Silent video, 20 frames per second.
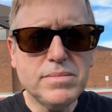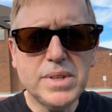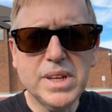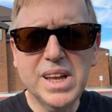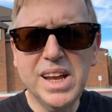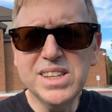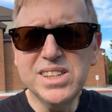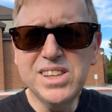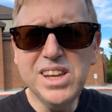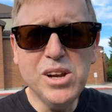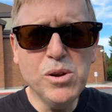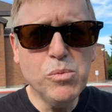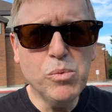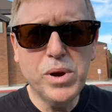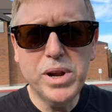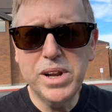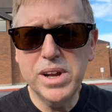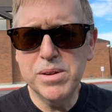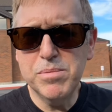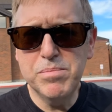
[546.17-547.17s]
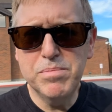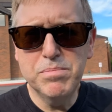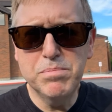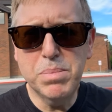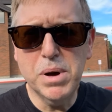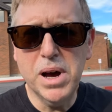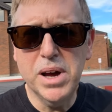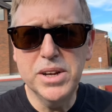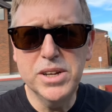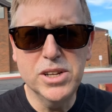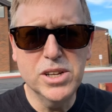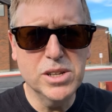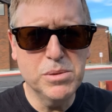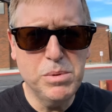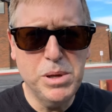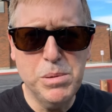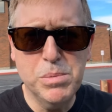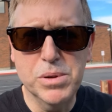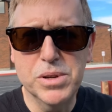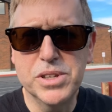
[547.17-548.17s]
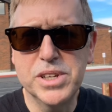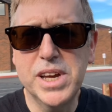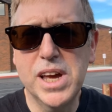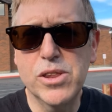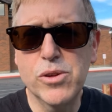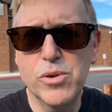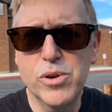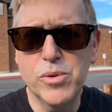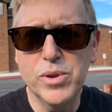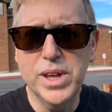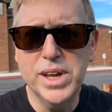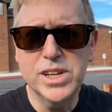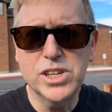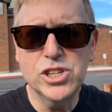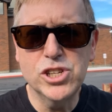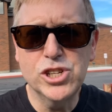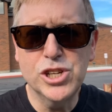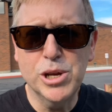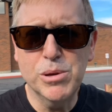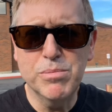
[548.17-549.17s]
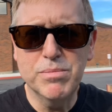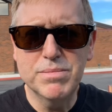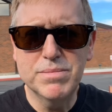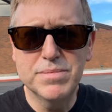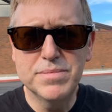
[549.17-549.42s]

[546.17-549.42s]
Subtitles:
That's not a way to bond people together in a relationship.